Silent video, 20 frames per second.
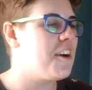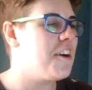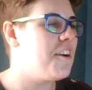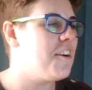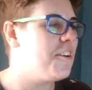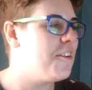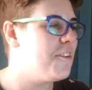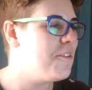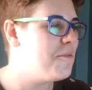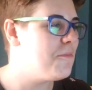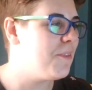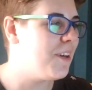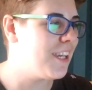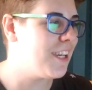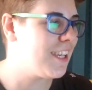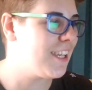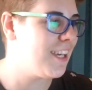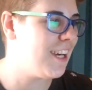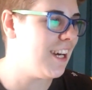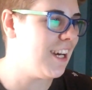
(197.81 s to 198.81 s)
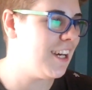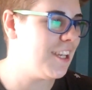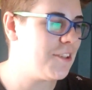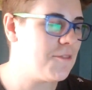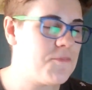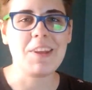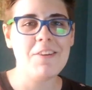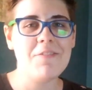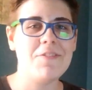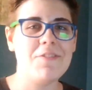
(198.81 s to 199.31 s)
Oh my god.
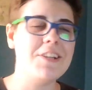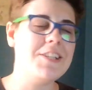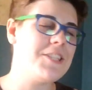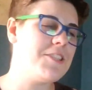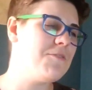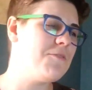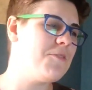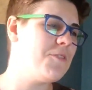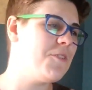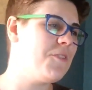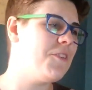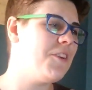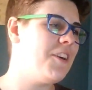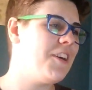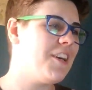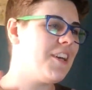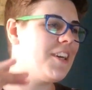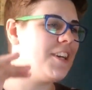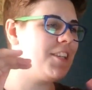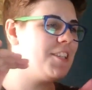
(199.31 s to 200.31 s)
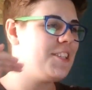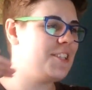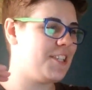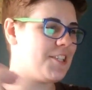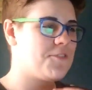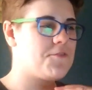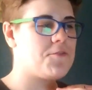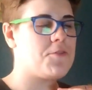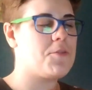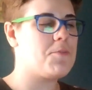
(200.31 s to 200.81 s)
First of all,
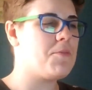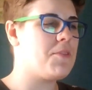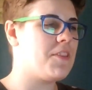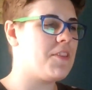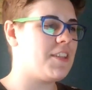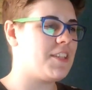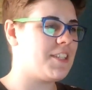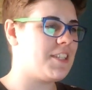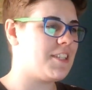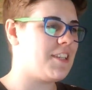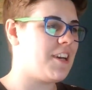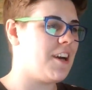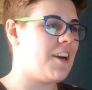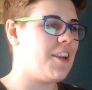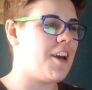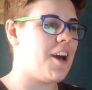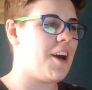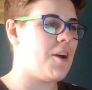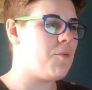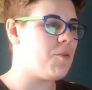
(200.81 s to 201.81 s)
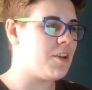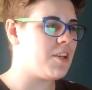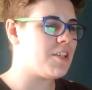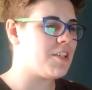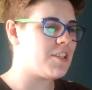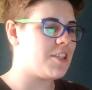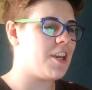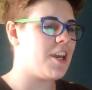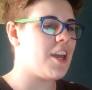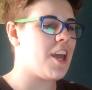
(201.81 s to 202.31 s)
just from the start, I want to
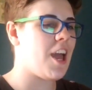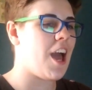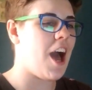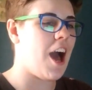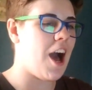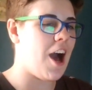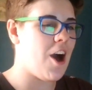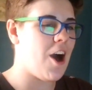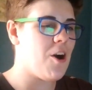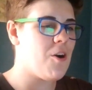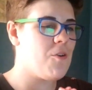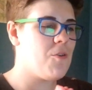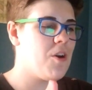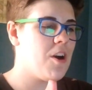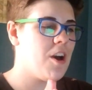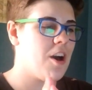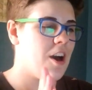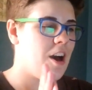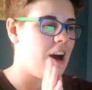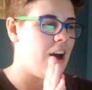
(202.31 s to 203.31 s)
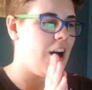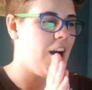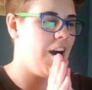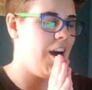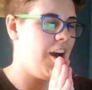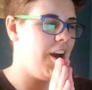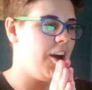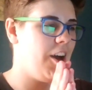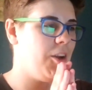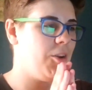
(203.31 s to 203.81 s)
say how
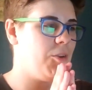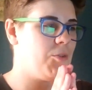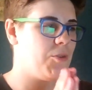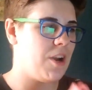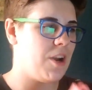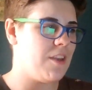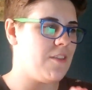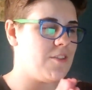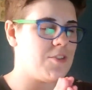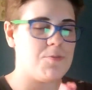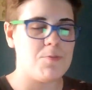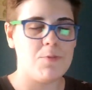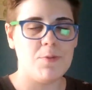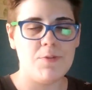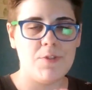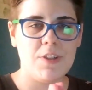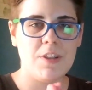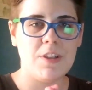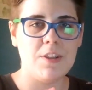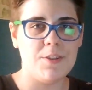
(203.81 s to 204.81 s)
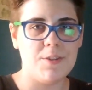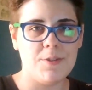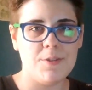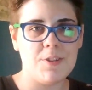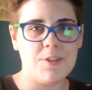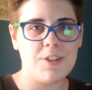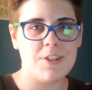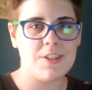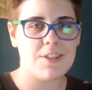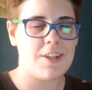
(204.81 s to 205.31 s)
uh, great this movie
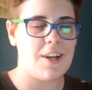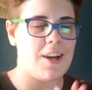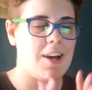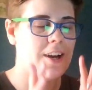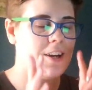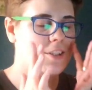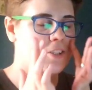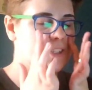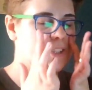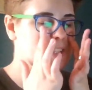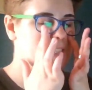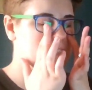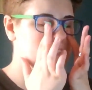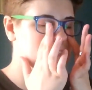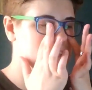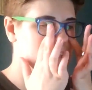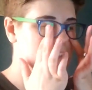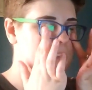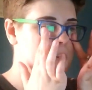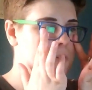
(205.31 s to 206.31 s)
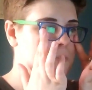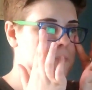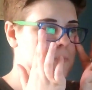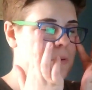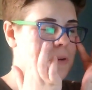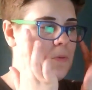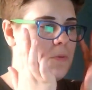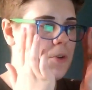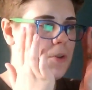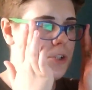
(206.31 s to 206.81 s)
looks. Uh, just you know,
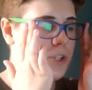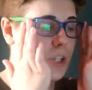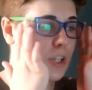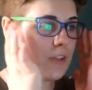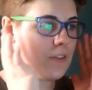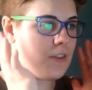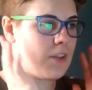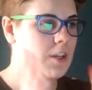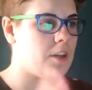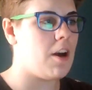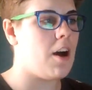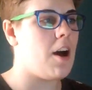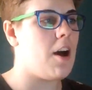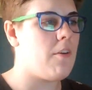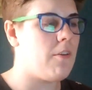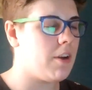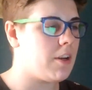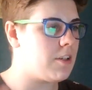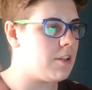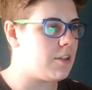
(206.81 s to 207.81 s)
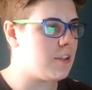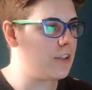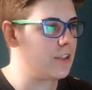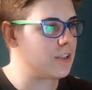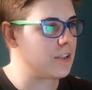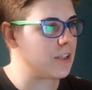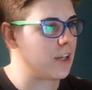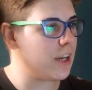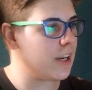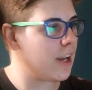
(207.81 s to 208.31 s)
by watching the
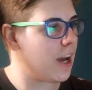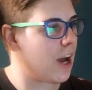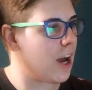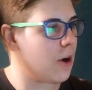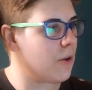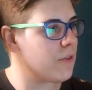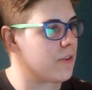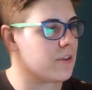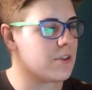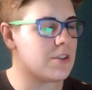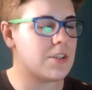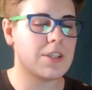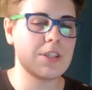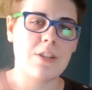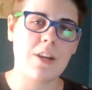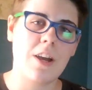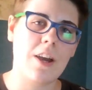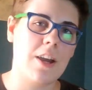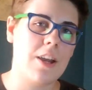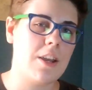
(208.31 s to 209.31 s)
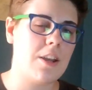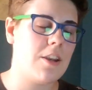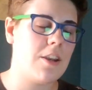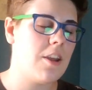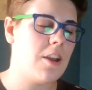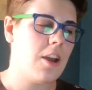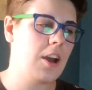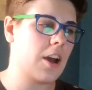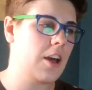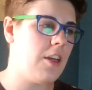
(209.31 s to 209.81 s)
characters and how they're designed,
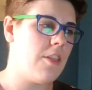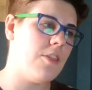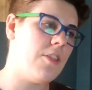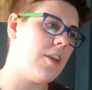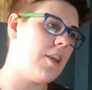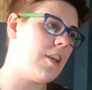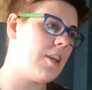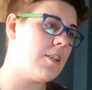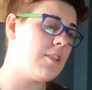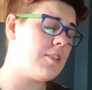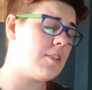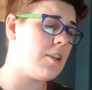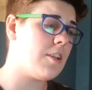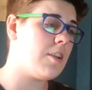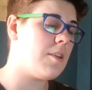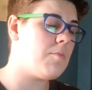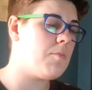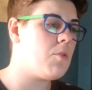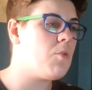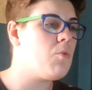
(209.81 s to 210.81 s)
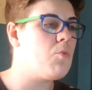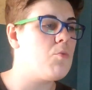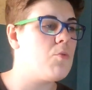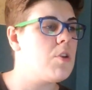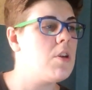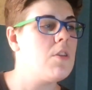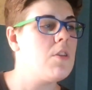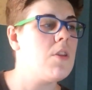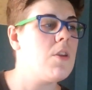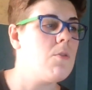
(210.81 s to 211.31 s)
I think it's gonna be
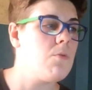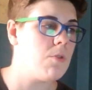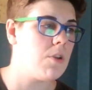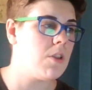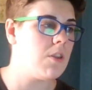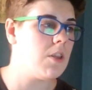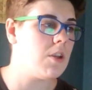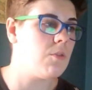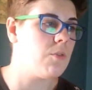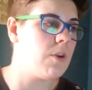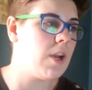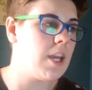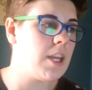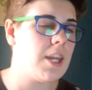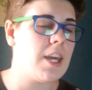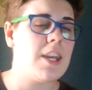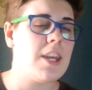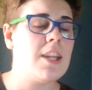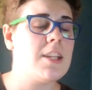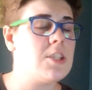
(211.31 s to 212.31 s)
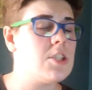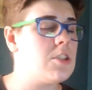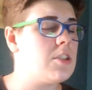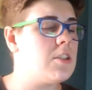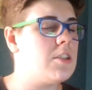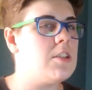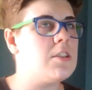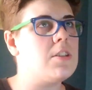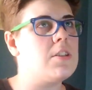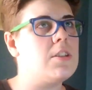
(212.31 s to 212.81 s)
really, really great. And it's
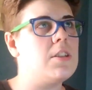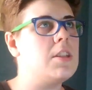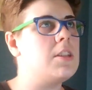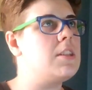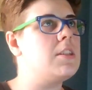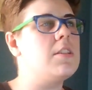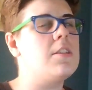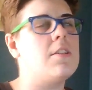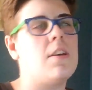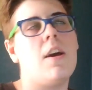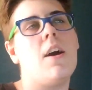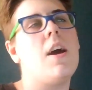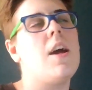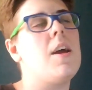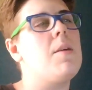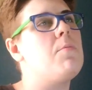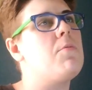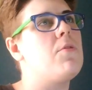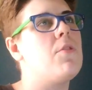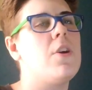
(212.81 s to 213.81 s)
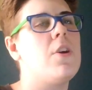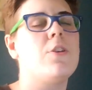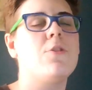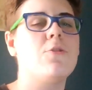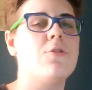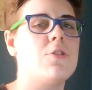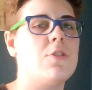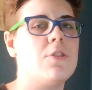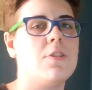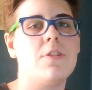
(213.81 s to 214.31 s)
just it's time for us to
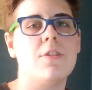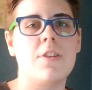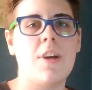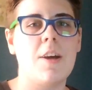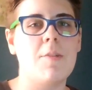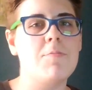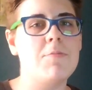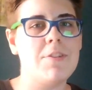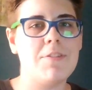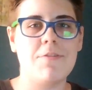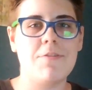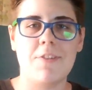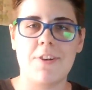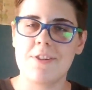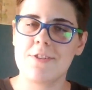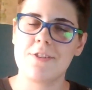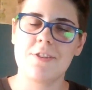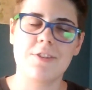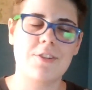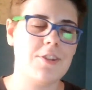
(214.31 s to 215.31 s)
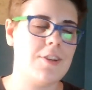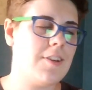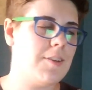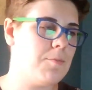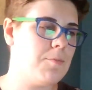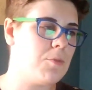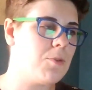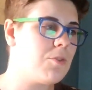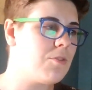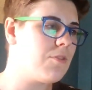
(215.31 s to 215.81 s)
see some diversity
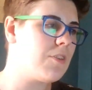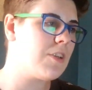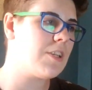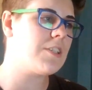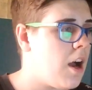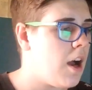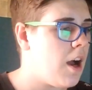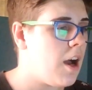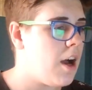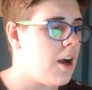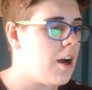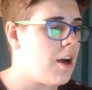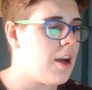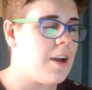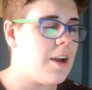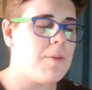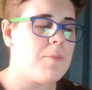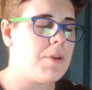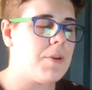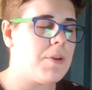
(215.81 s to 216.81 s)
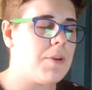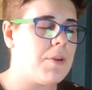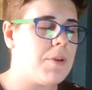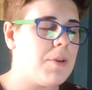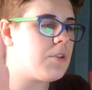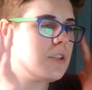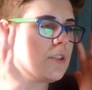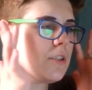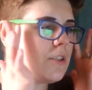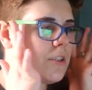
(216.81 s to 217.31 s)
in movies. Uh, I mean, it
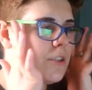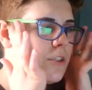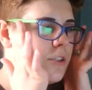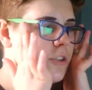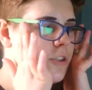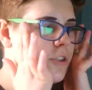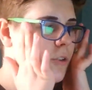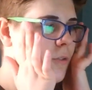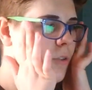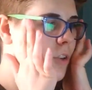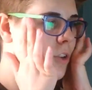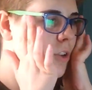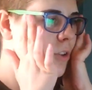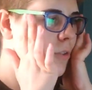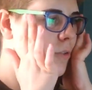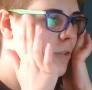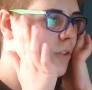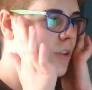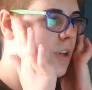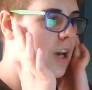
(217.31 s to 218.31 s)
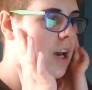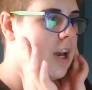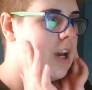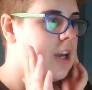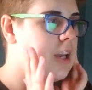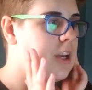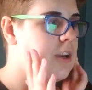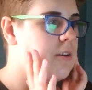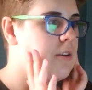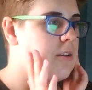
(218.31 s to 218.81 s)
was just so cute.
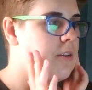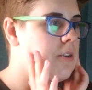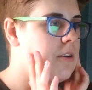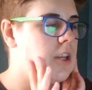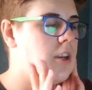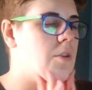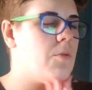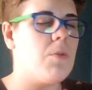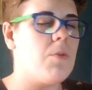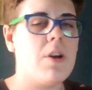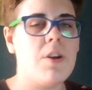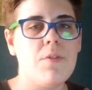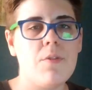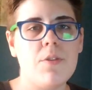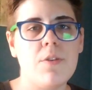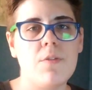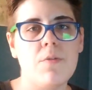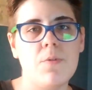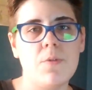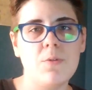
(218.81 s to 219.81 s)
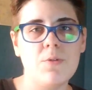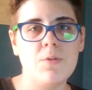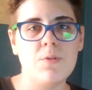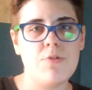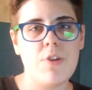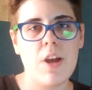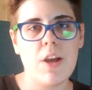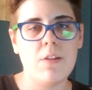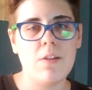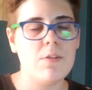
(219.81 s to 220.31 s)
I cannot wait for the full
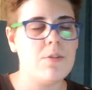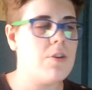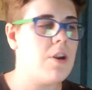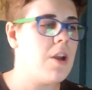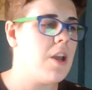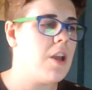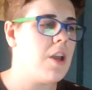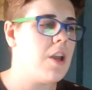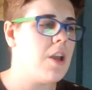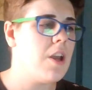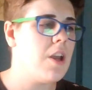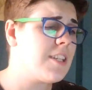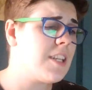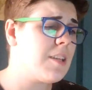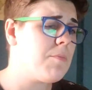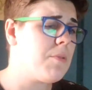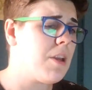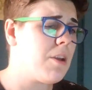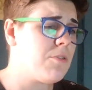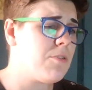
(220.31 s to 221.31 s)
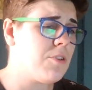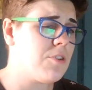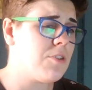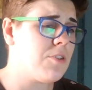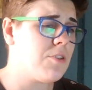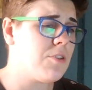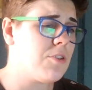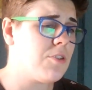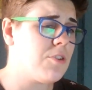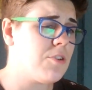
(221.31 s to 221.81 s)
trailer. It's gonna be out in
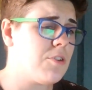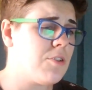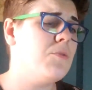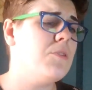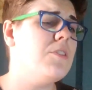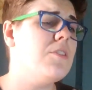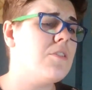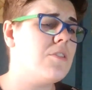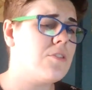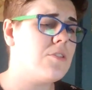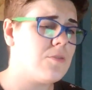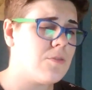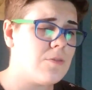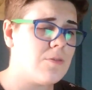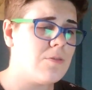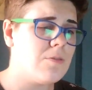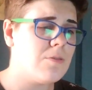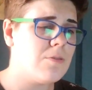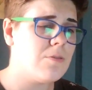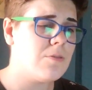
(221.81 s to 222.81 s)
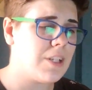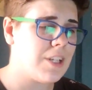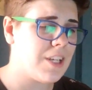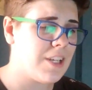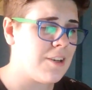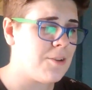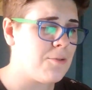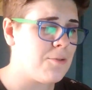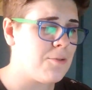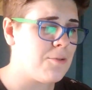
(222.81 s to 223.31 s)
2022. I
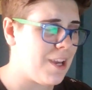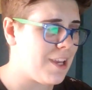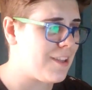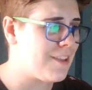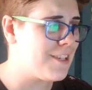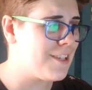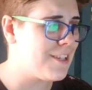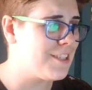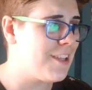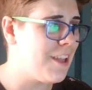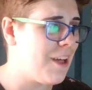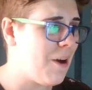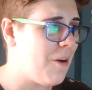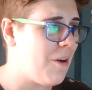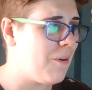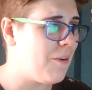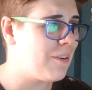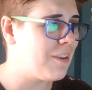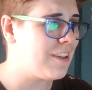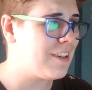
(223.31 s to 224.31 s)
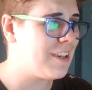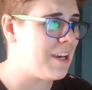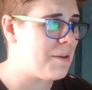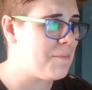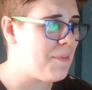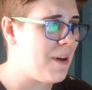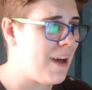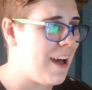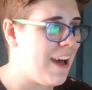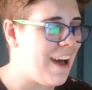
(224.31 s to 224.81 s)
cannot wait this long.
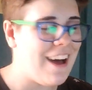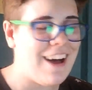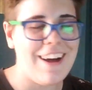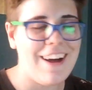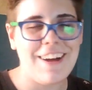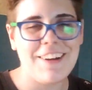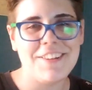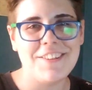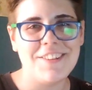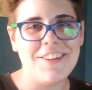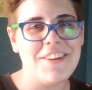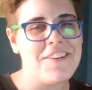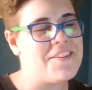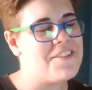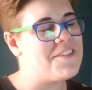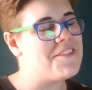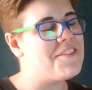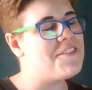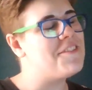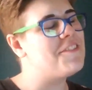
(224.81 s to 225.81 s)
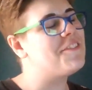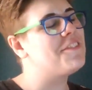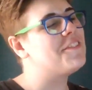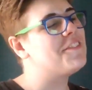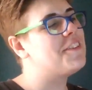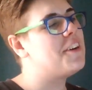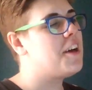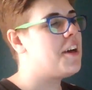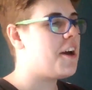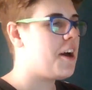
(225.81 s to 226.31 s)
Come on,
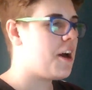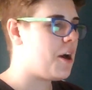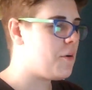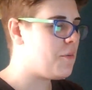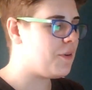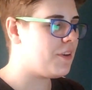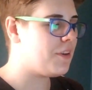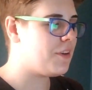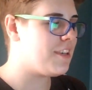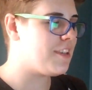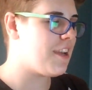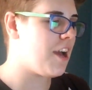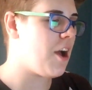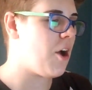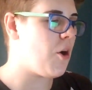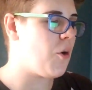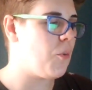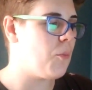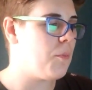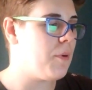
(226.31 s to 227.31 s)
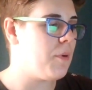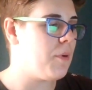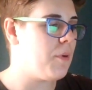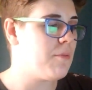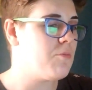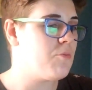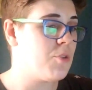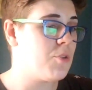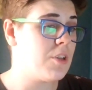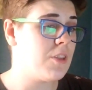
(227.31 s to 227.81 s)
no, I want it now. But
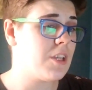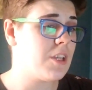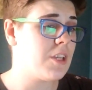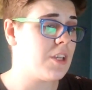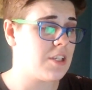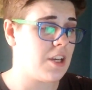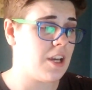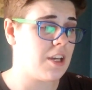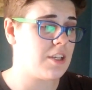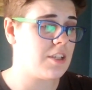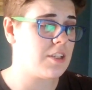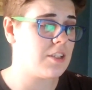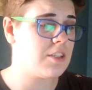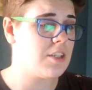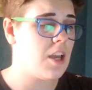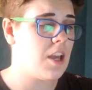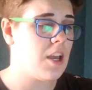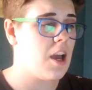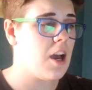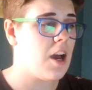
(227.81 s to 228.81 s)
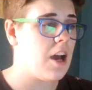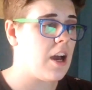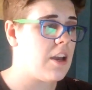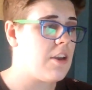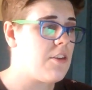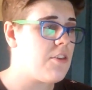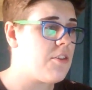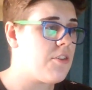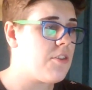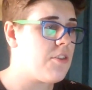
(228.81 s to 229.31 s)
I'm really excited. I
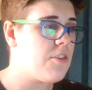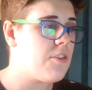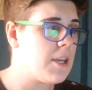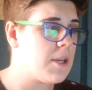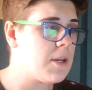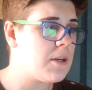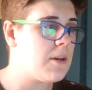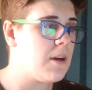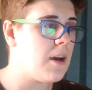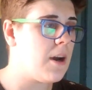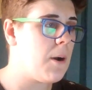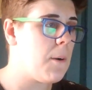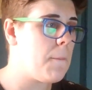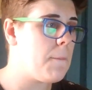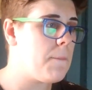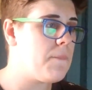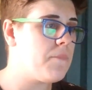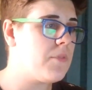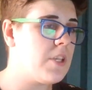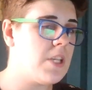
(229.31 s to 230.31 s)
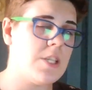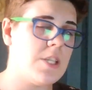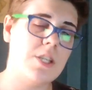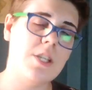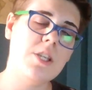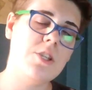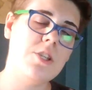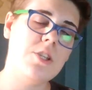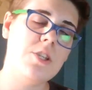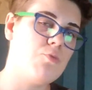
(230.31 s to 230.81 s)
think um,
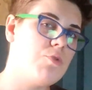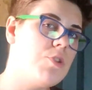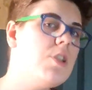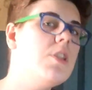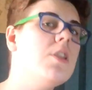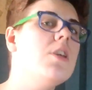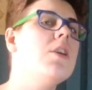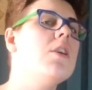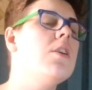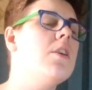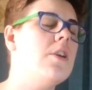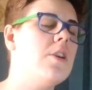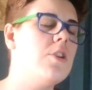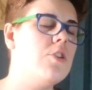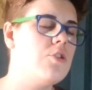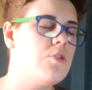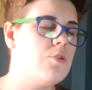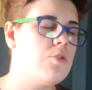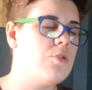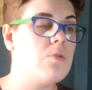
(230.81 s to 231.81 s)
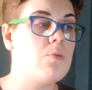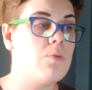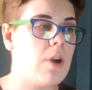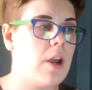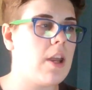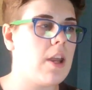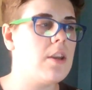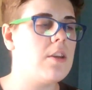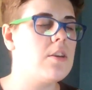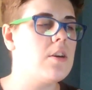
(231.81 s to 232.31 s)
Disney is really doing
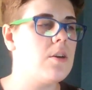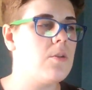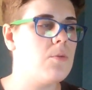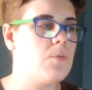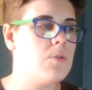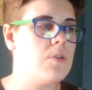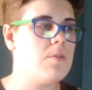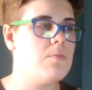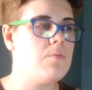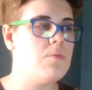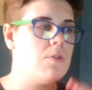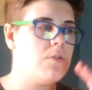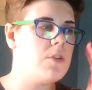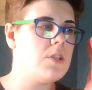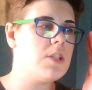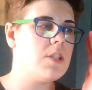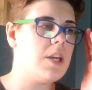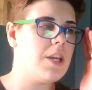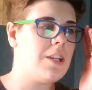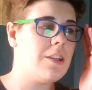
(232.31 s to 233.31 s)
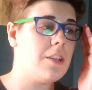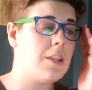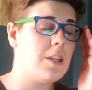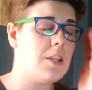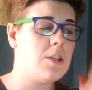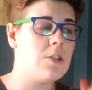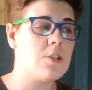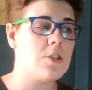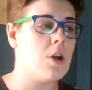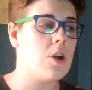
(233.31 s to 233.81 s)
great with the movies lately,
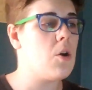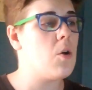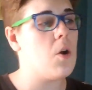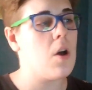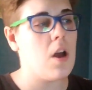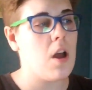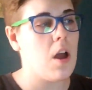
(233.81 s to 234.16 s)
so